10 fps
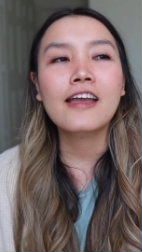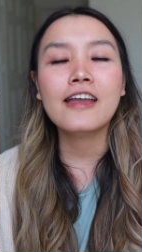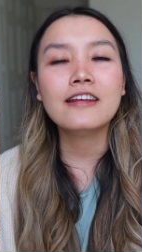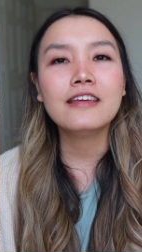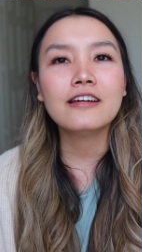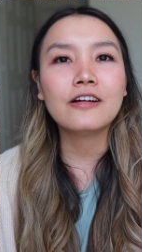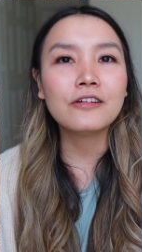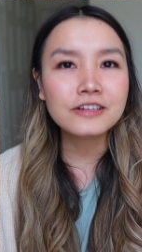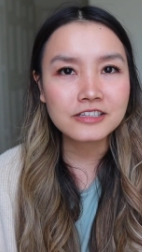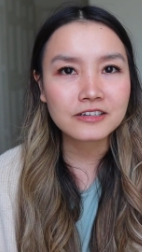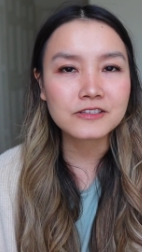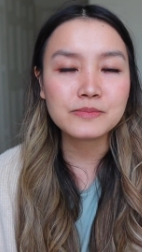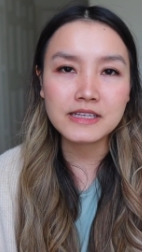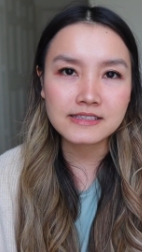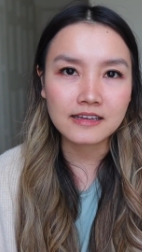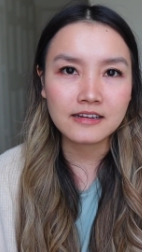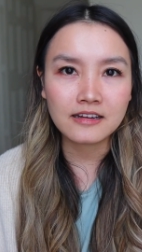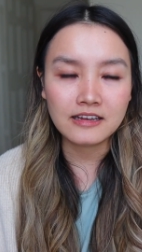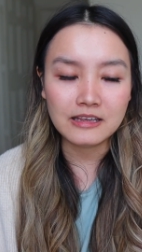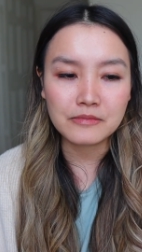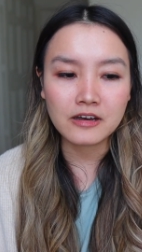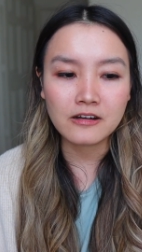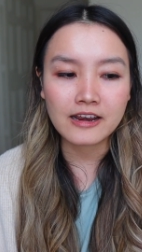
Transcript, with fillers: And all it took was me sending an email,